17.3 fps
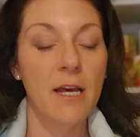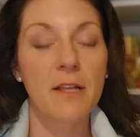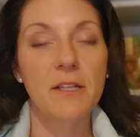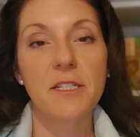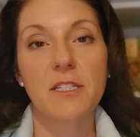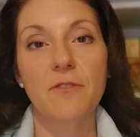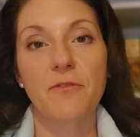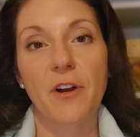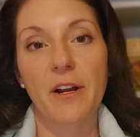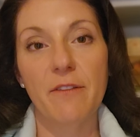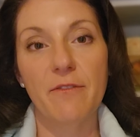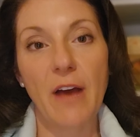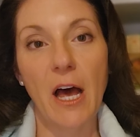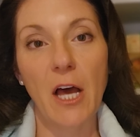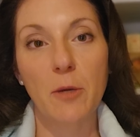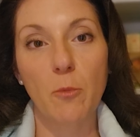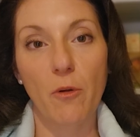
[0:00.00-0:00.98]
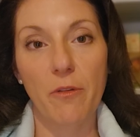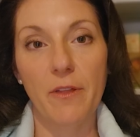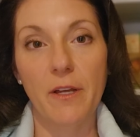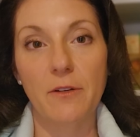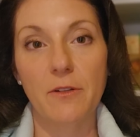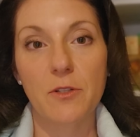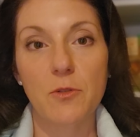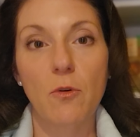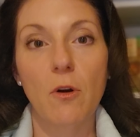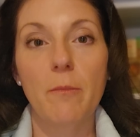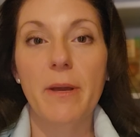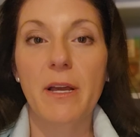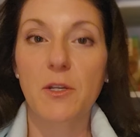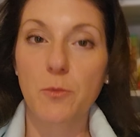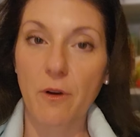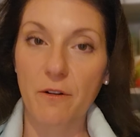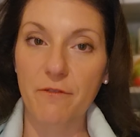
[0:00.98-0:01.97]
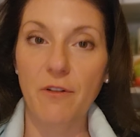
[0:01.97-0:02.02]
This is a very valuable thing to store
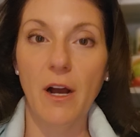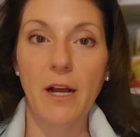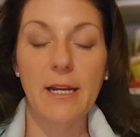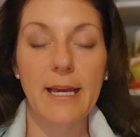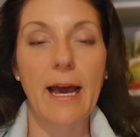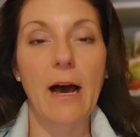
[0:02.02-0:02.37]
because we're finding